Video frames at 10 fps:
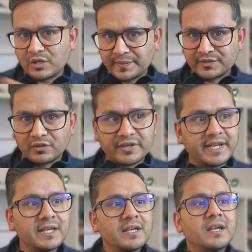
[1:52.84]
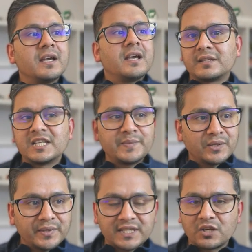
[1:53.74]
you haven't already. Let me
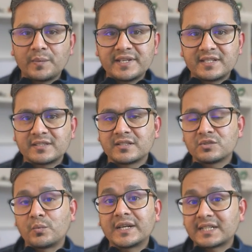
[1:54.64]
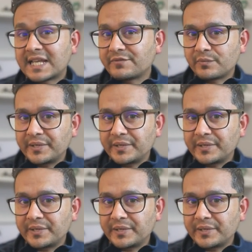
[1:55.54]
know in the comment sections what type of